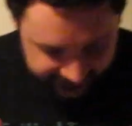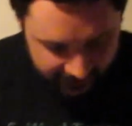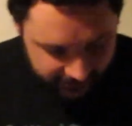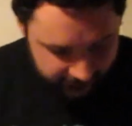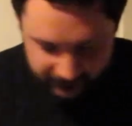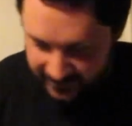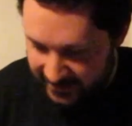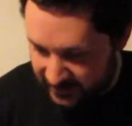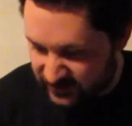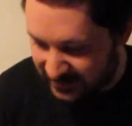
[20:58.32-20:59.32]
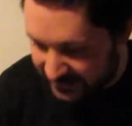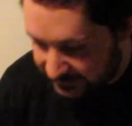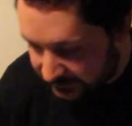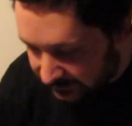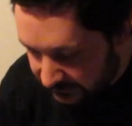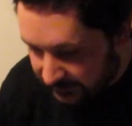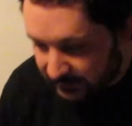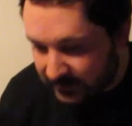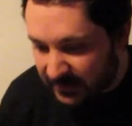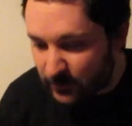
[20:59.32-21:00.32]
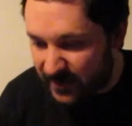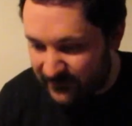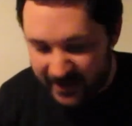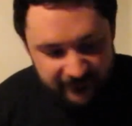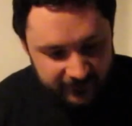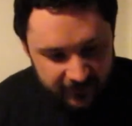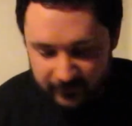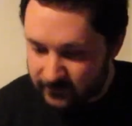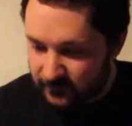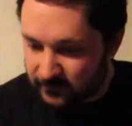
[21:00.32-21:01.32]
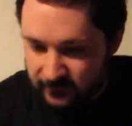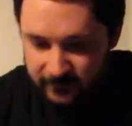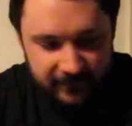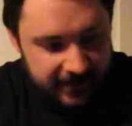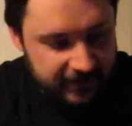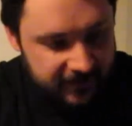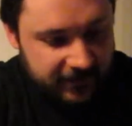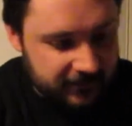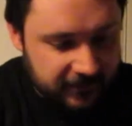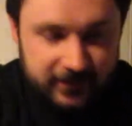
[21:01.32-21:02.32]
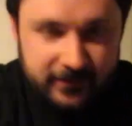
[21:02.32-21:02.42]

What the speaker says: I know that actually a little bit of effort, they're gonna